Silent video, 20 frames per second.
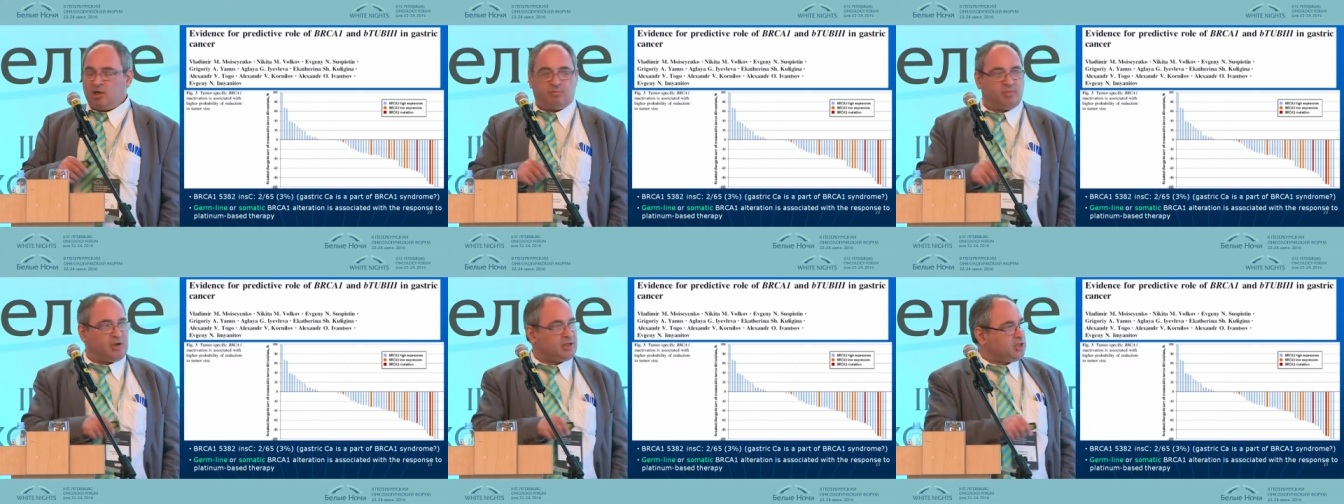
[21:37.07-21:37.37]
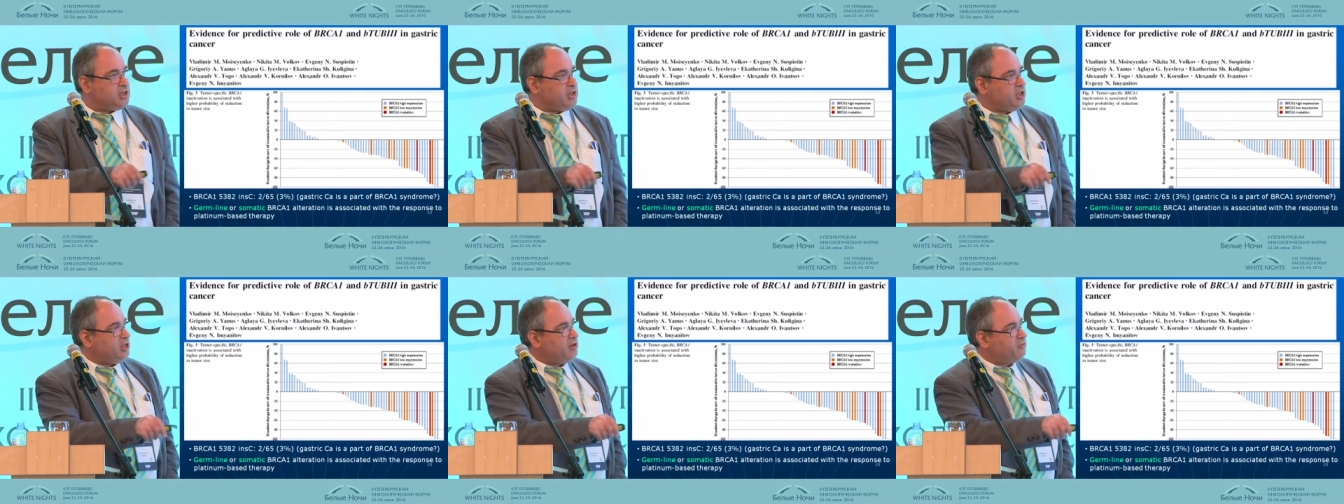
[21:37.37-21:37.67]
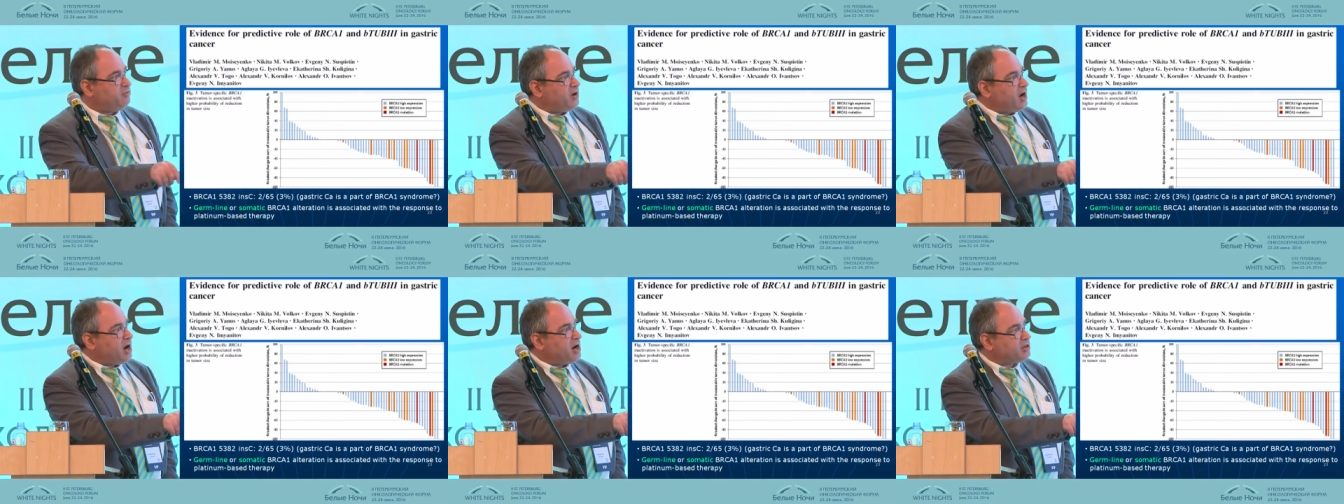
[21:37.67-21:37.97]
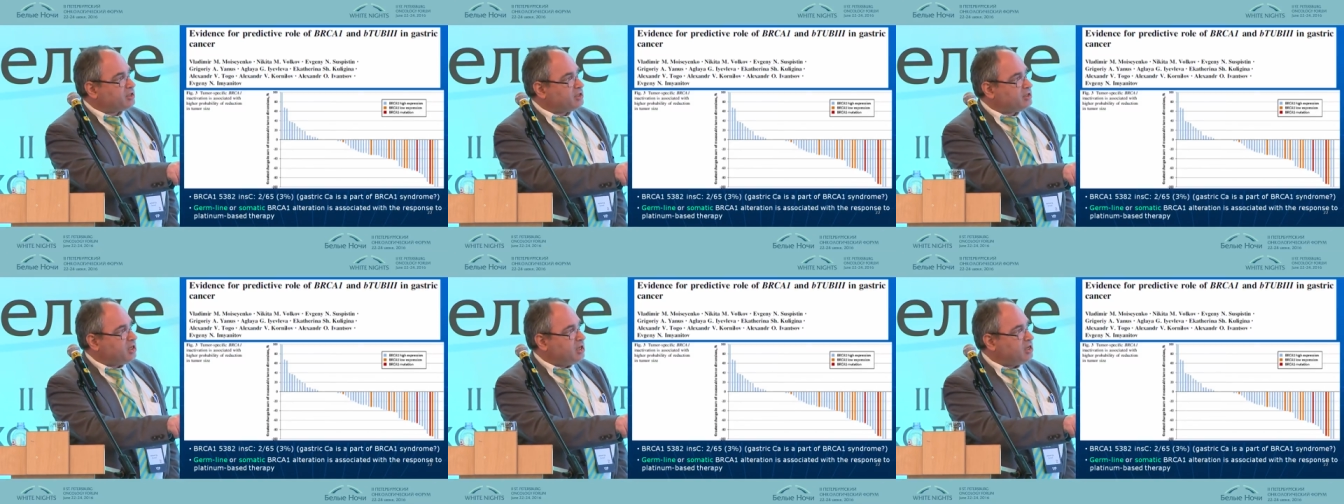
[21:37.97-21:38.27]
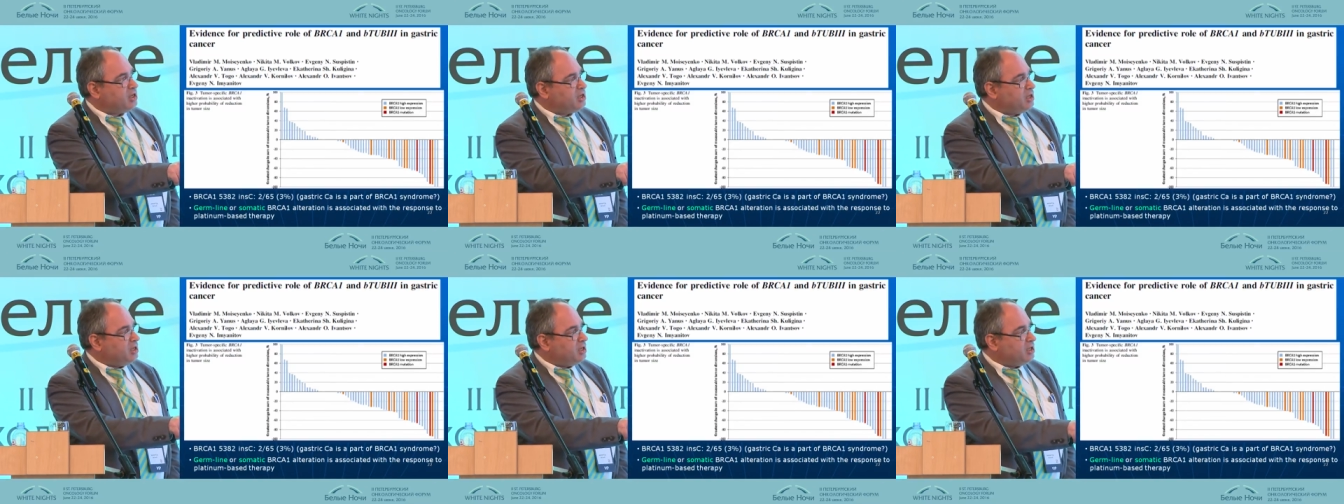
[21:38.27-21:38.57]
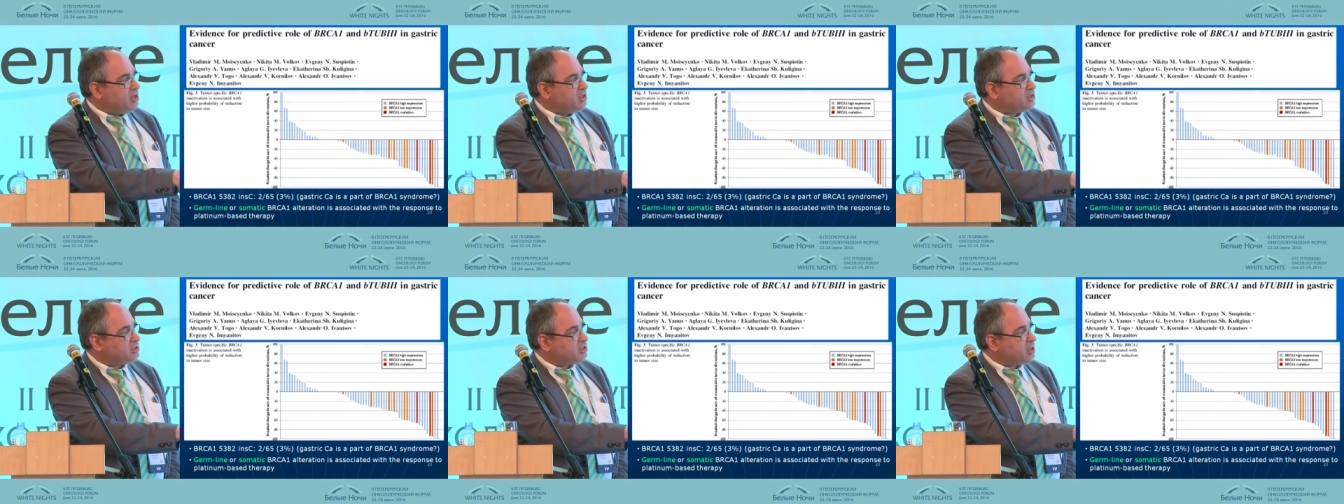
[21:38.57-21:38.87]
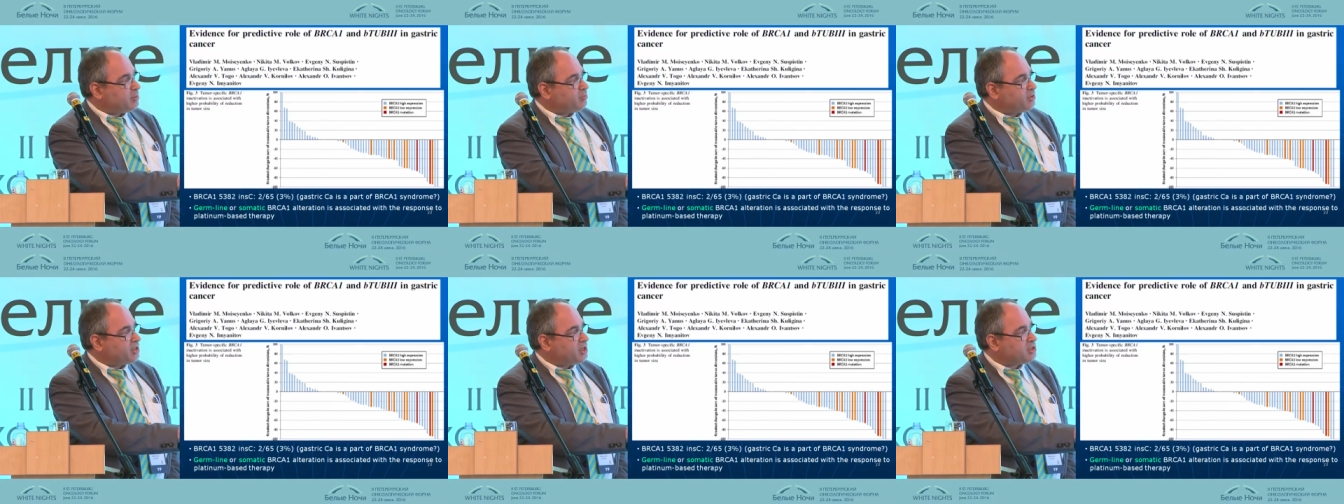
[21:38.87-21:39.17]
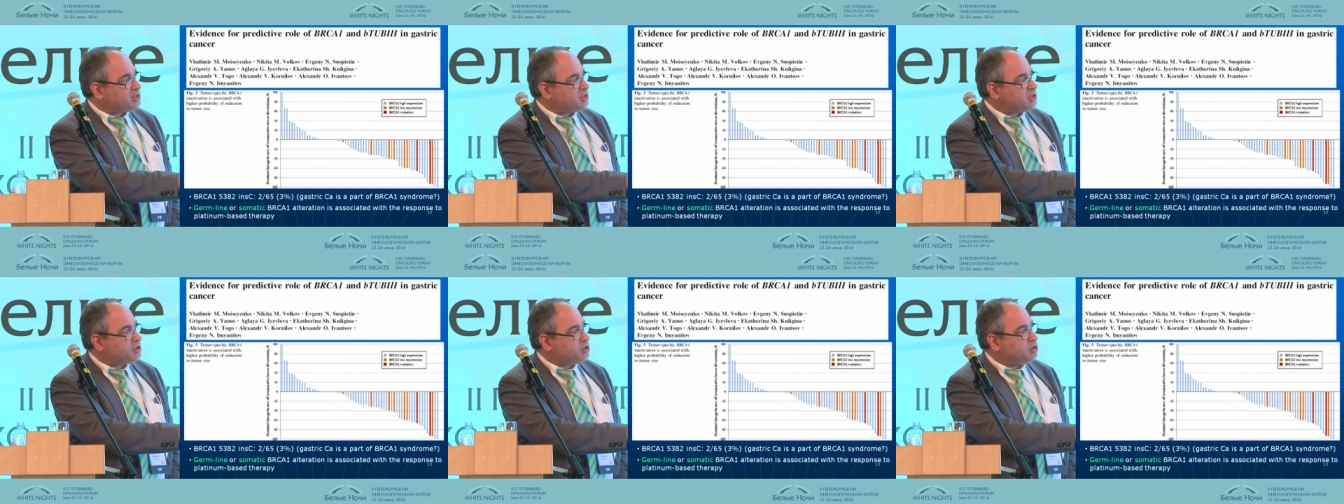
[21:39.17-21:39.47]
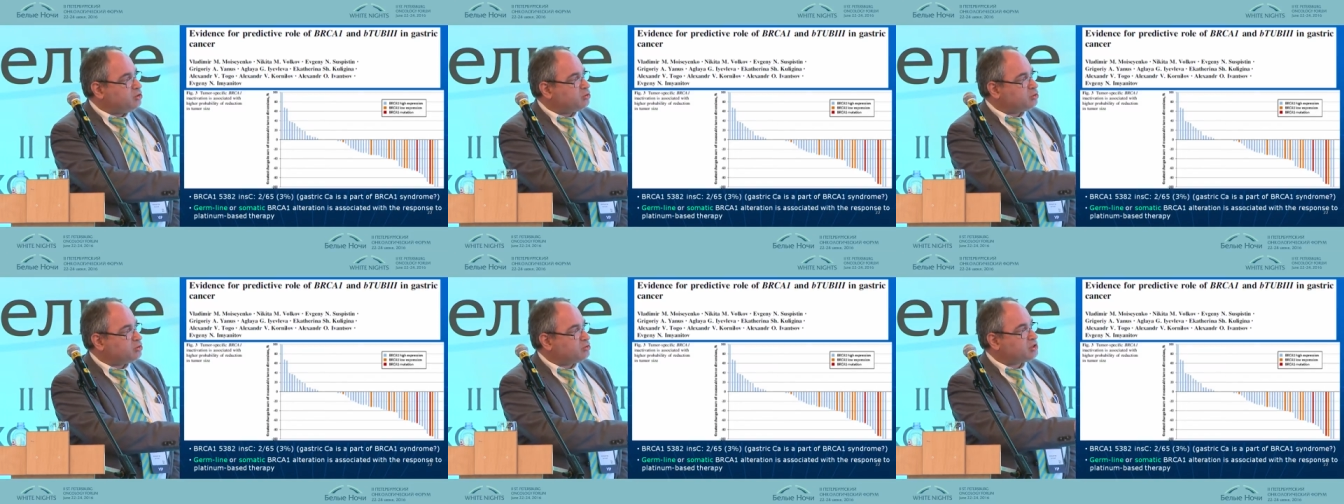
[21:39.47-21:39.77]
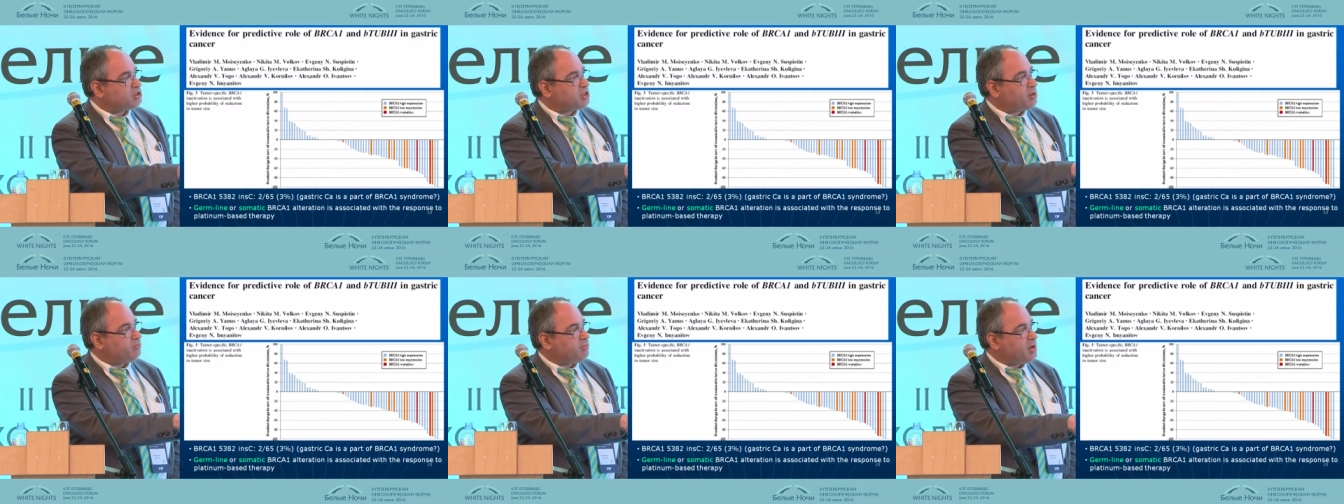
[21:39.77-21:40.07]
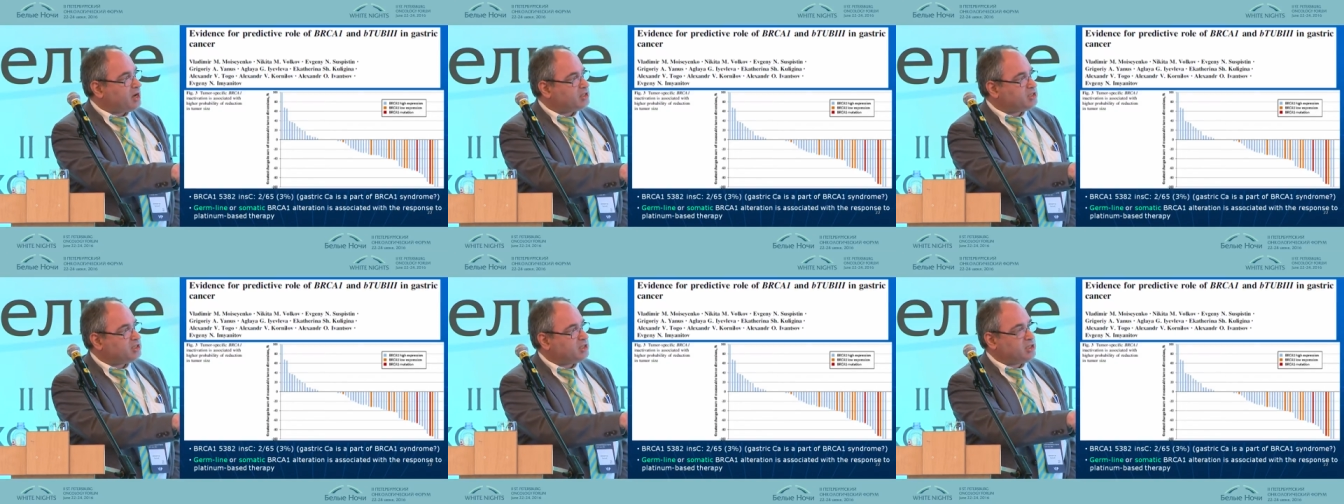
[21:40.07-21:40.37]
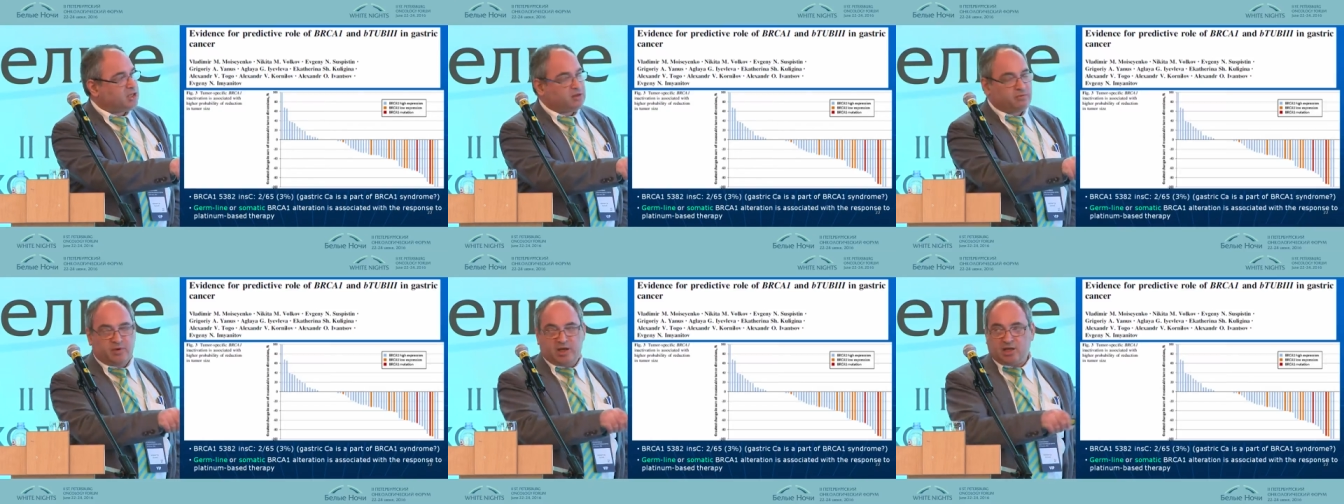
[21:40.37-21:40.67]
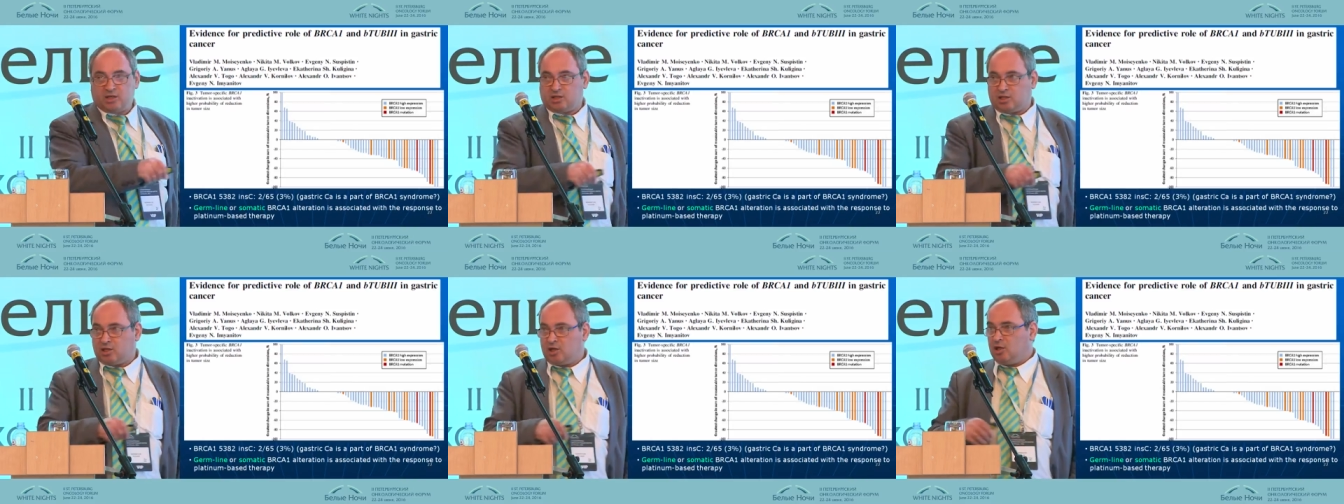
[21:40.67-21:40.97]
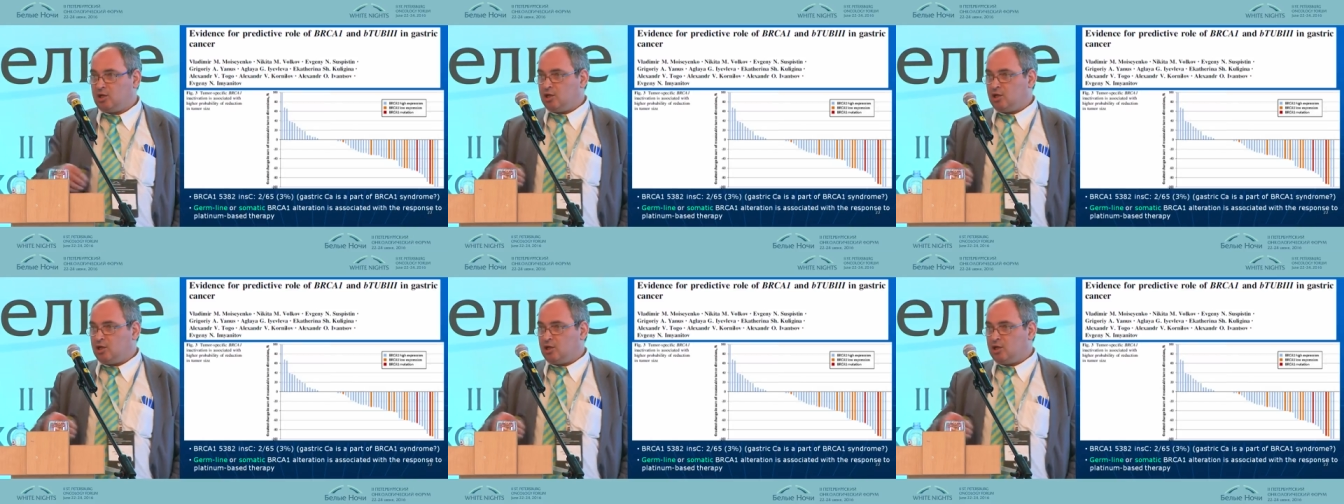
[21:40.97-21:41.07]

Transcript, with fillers: but if R N A is suppressed due to somatic event,